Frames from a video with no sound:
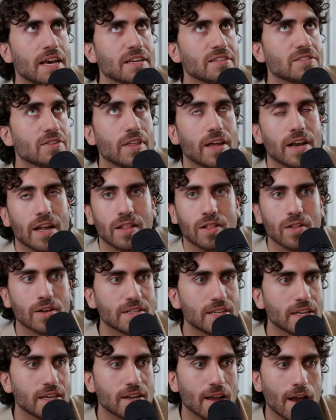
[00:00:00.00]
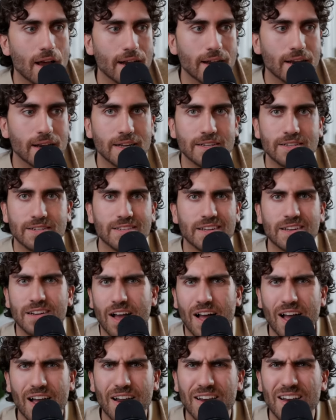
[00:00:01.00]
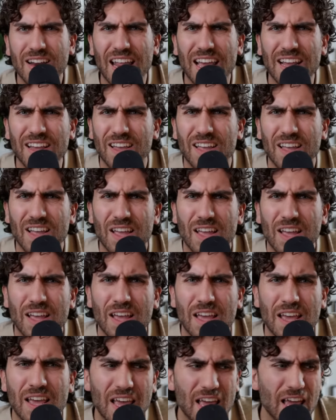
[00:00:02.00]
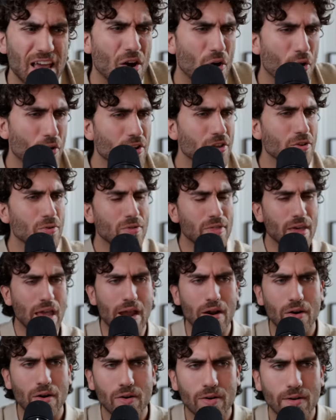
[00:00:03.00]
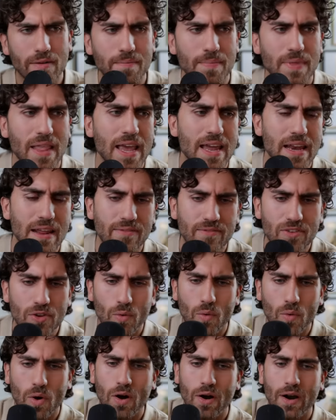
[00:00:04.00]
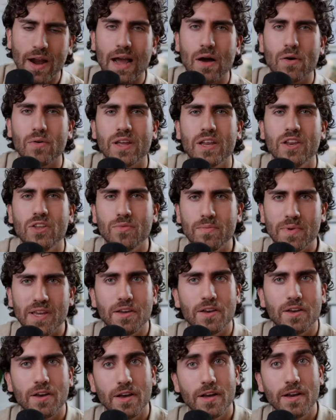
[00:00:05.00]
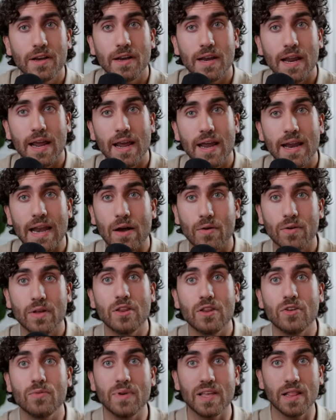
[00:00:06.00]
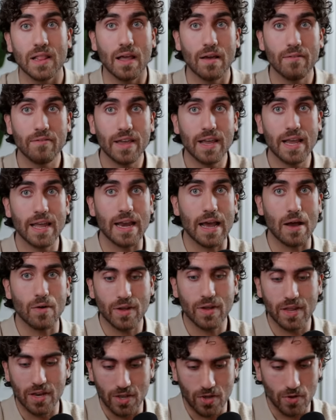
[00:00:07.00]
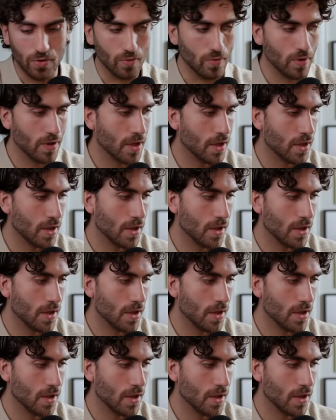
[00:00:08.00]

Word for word: And so then I looked at God and I just said, God, like, are you there? And if you are, how can you be good? And how can you be loving? And how can you